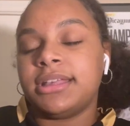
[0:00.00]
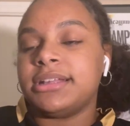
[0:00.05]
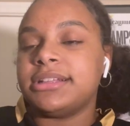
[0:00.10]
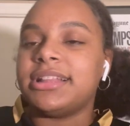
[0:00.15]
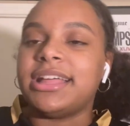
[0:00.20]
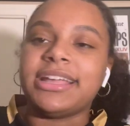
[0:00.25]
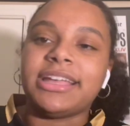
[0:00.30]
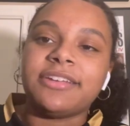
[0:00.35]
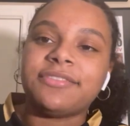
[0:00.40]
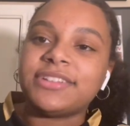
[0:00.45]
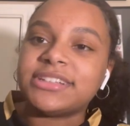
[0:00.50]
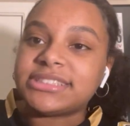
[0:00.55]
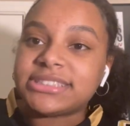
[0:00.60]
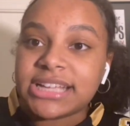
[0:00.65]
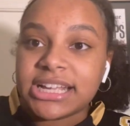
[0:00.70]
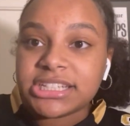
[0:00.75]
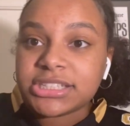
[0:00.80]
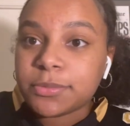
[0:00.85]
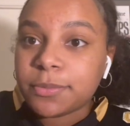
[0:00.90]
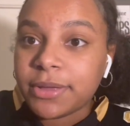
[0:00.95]
if the
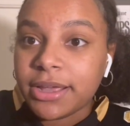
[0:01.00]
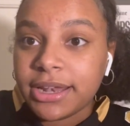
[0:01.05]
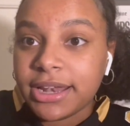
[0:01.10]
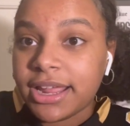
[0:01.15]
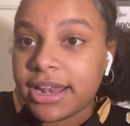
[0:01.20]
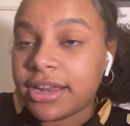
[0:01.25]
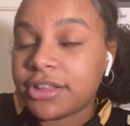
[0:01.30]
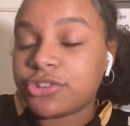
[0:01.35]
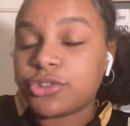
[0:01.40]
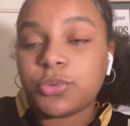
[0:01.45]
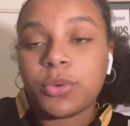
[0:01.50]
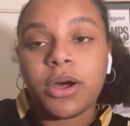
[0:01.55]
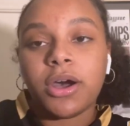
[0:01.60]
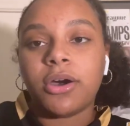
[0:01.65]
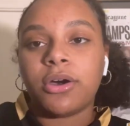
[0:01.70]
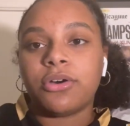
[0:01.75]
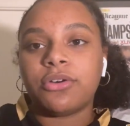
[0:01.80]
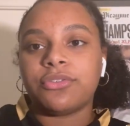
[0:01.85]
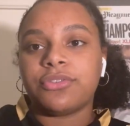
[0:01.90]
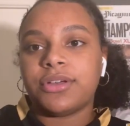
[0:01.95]
Saints played at a
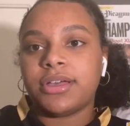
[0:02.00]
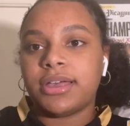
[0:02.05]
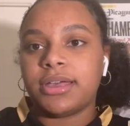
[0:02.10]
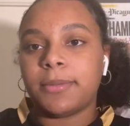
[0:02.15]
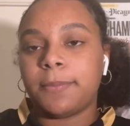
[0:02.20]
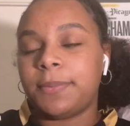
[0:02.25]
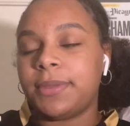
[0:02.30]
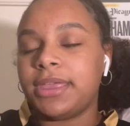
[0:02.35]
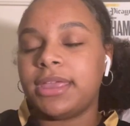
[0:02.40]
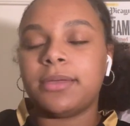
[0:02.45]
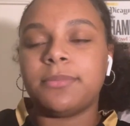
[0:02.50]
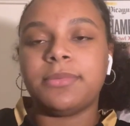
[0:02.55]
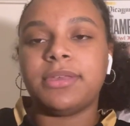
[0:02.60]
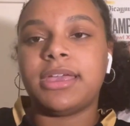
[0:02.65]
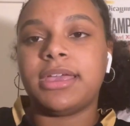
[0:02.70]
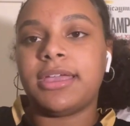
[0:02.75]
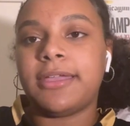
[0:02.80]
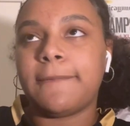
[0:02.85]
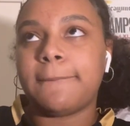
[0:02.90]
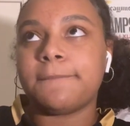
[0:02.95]
12 p.m.
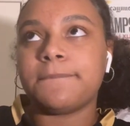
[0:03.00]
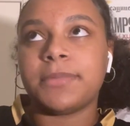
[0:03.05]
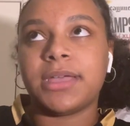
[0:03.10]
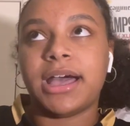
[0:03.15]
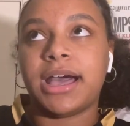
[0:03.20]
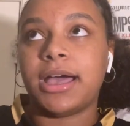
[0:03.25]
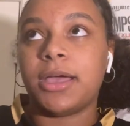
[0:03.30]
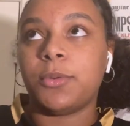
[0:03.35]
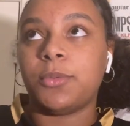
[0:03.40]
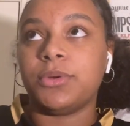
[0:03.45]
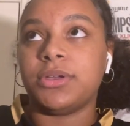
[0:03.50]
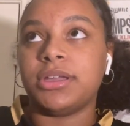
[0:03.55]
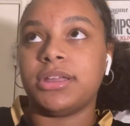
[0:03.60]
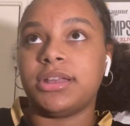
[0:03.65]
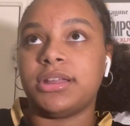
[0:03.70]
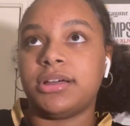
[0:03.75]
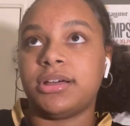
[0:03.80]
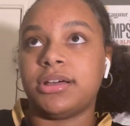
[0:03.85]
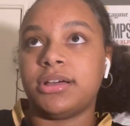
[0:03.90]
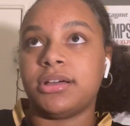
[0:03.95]
game, I
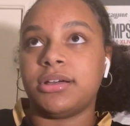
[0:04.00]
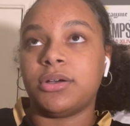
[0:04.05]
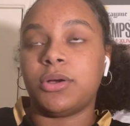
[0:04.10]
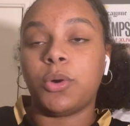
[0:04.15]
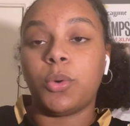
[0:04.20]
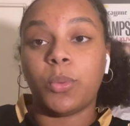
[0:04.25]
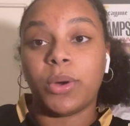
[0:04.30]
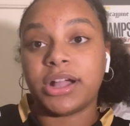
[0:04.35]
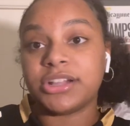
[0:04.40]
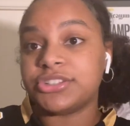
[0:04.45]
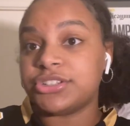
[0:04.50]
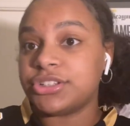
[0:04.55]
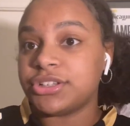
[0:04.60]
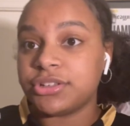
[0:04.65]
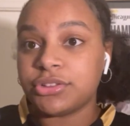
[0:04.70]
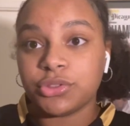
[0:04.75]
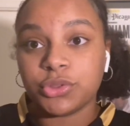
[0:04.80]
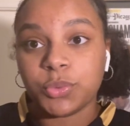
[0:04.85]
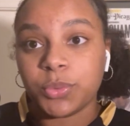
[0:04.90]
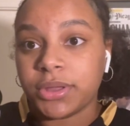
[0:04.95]
would watch
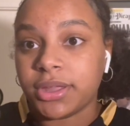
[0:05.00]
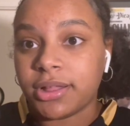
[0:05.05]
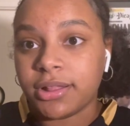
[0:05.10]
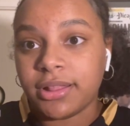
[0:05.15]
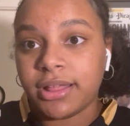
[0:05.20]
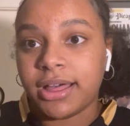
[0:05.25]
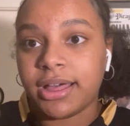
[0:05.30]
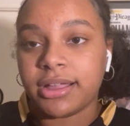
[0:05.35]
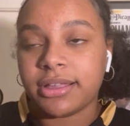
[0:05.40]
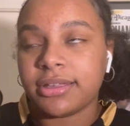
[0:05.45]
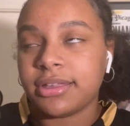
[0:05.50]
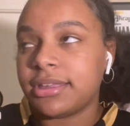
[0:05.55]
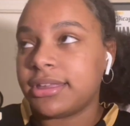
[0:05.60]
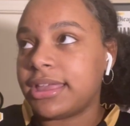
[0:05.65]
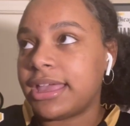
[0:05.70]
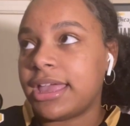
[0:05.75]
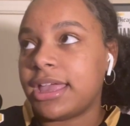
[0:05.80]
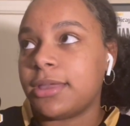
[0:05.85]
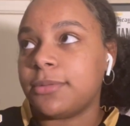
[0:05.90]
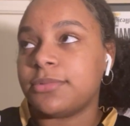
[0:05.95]
3 o'clock
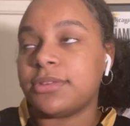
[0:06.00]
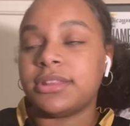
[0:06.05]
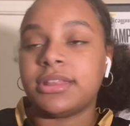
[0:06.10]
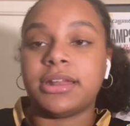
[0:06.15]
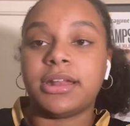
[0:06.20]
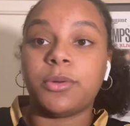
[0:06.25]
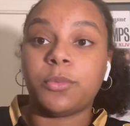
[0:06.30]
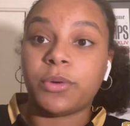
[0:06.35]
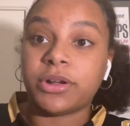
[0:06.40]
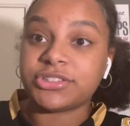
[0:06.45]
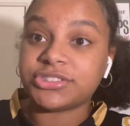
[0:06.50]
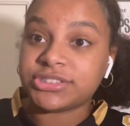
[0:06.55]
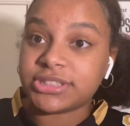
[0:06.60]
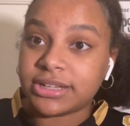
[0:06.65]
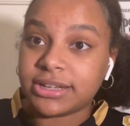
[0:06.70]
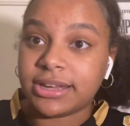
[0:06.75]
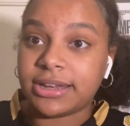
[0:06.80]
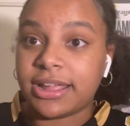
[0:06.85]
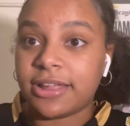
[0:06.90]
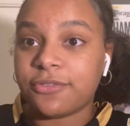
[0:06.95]
games, and then I'd watch
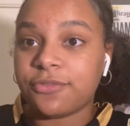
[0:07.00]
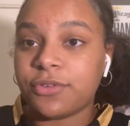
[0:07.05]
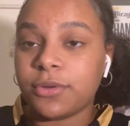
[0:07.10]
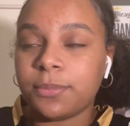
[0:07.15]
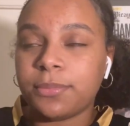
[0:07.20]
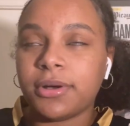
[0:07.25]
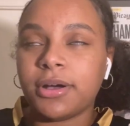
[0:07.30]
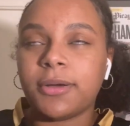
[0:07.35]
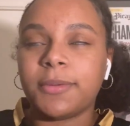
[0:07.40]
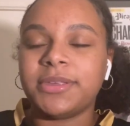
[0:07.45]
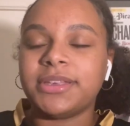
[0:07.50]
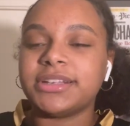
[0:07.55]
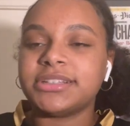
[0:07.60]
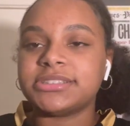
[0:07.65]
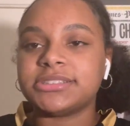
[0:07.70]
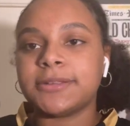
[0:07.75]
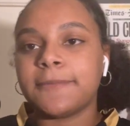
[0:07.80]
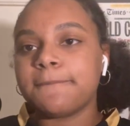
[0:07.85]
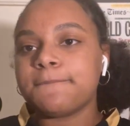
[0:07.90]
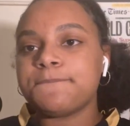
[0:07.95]
Sunday Night Football
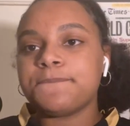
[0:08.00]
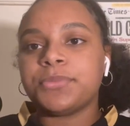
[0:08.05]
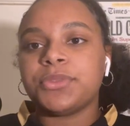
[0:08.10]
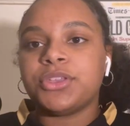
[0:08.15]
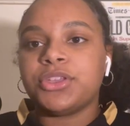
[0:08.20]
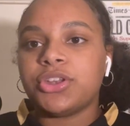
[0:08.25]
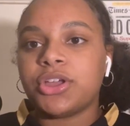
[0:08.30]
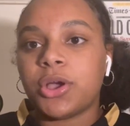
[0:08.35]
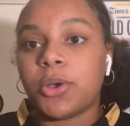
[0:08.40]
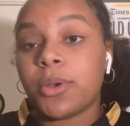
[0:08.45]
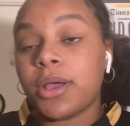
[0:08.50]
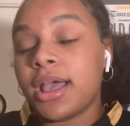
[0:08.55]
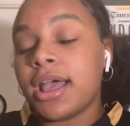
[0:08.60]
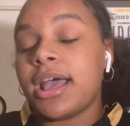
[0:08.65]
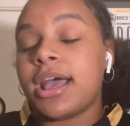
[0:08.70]
because, I'm